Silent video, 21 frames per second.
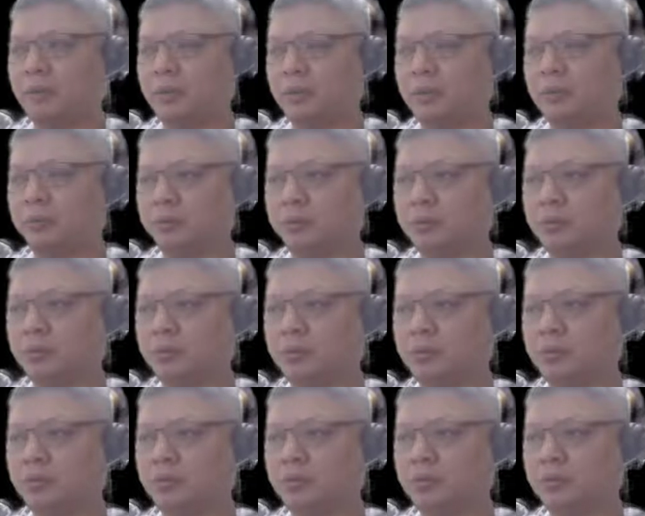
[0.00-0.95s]
red
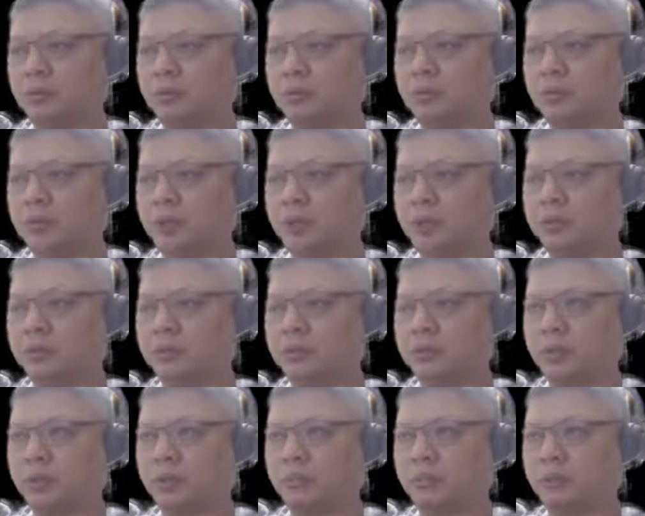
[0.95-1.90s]
should try
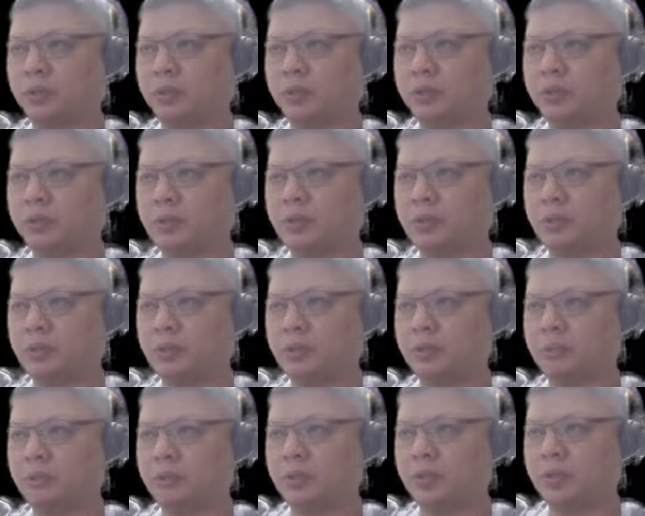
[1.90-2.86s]
to capture the